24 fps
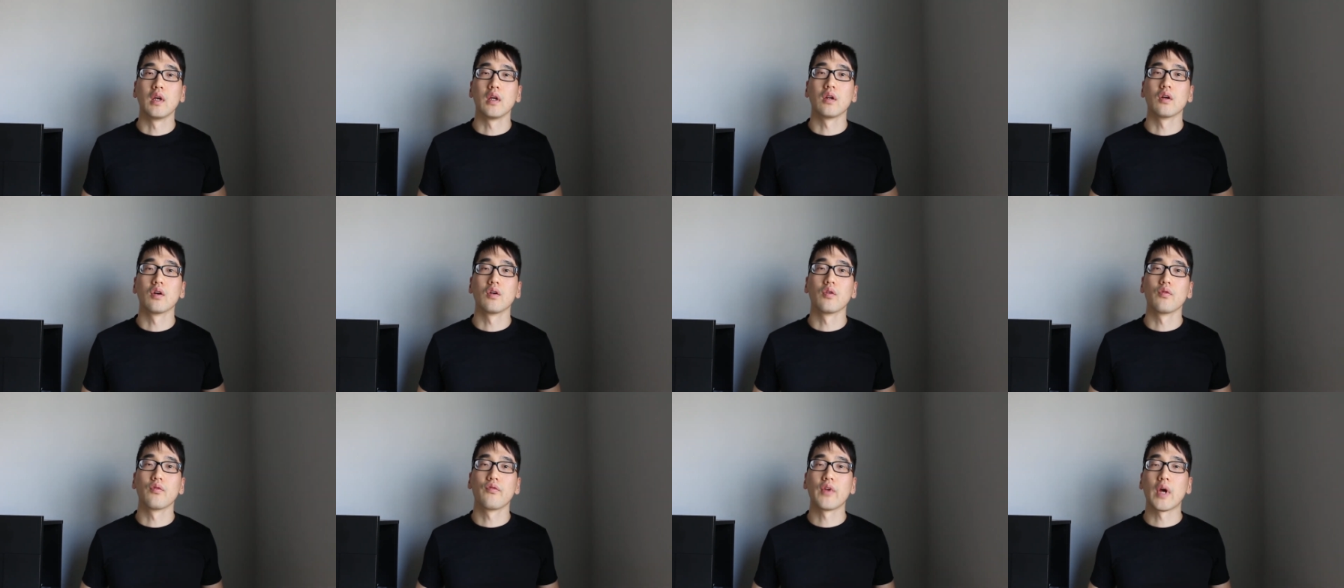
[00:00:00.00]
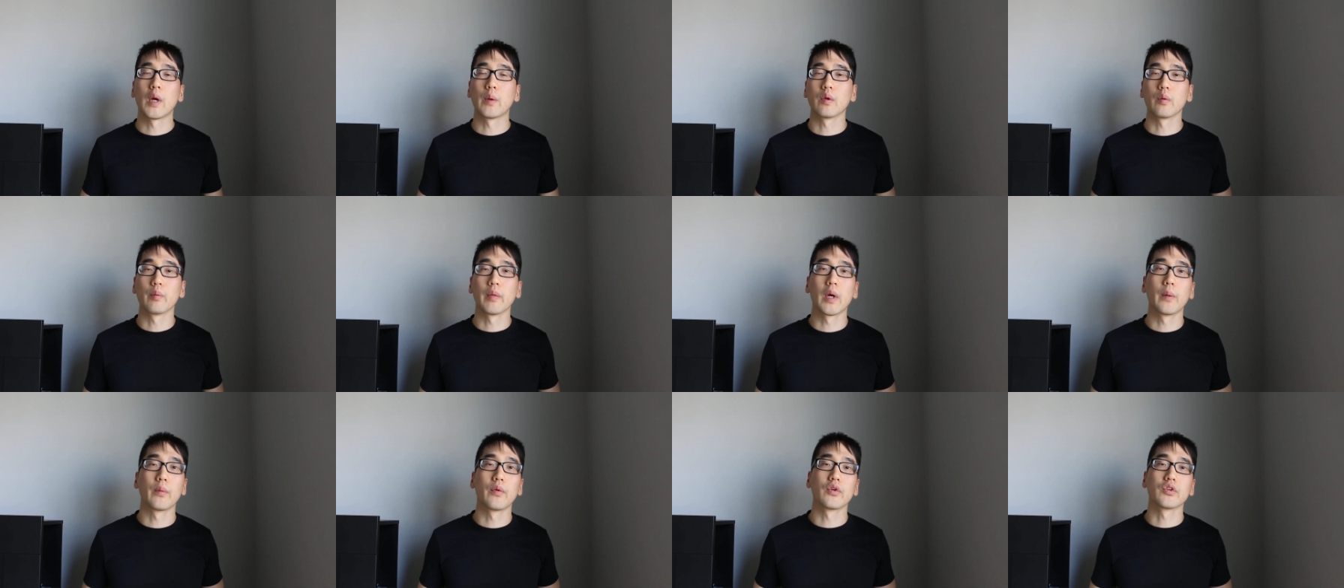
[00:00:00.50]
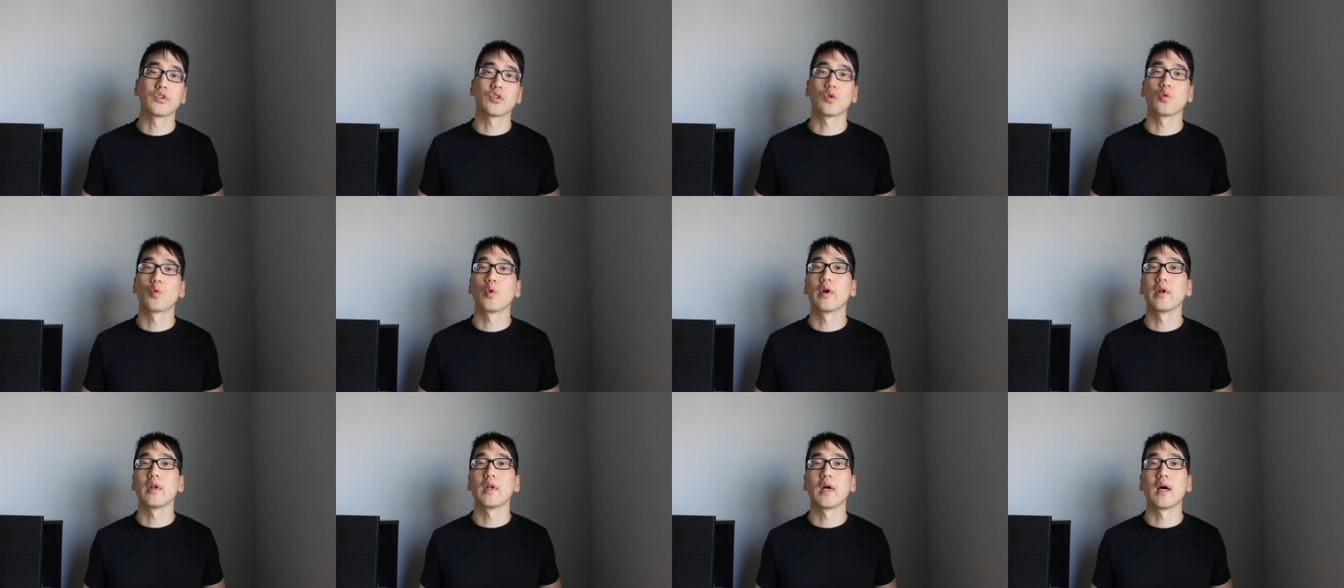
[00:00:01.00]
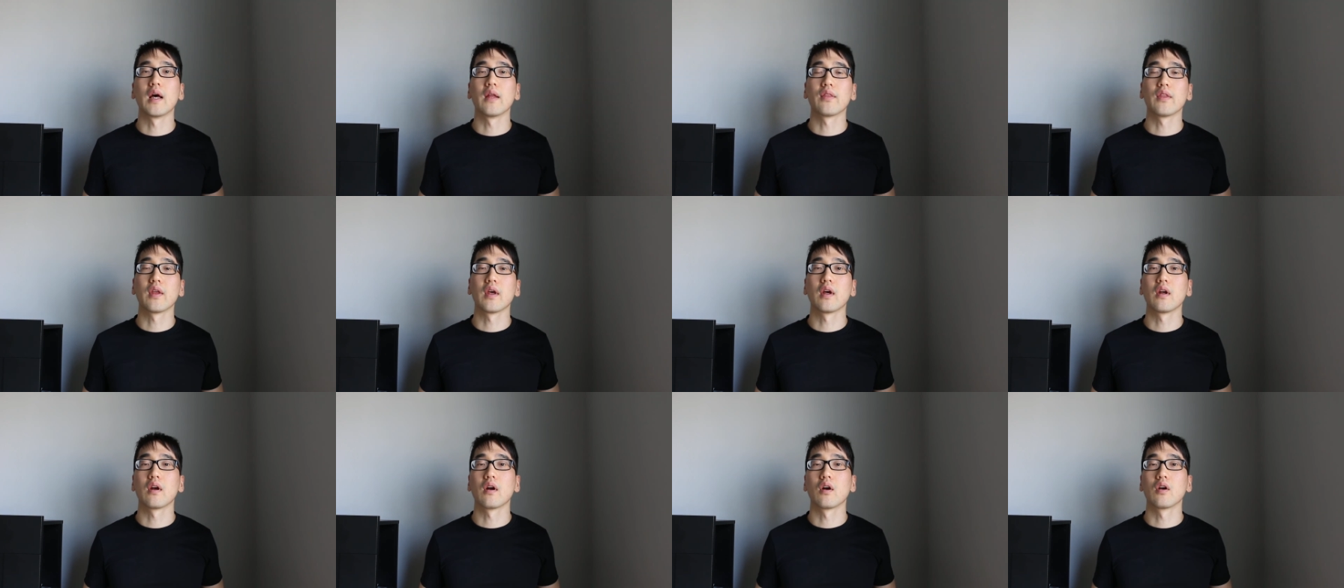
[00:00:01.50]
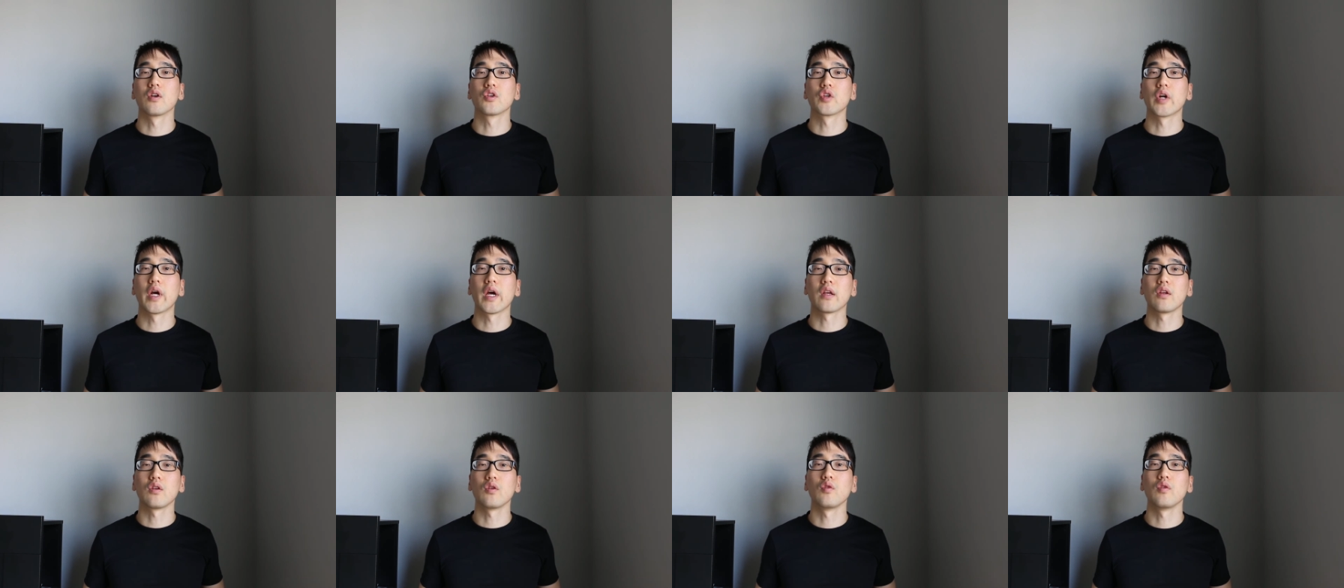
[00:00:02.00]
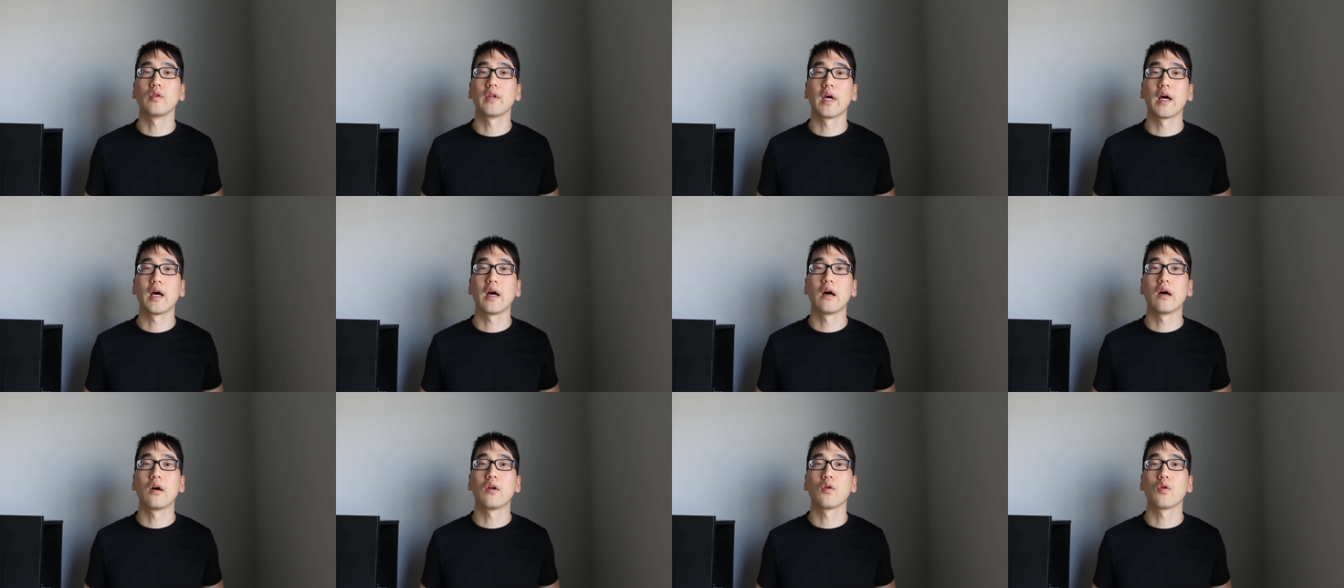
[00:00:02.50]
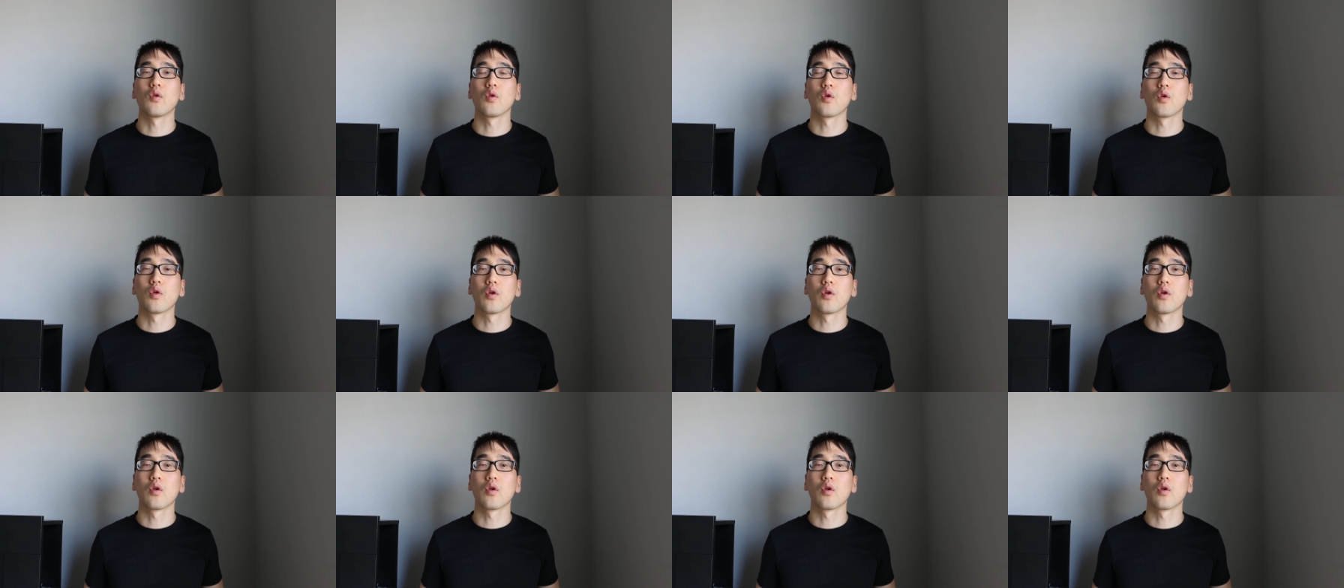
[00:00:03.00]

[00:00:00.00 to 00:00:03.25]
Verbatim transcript: you know family members or whatnot that are dragging you down,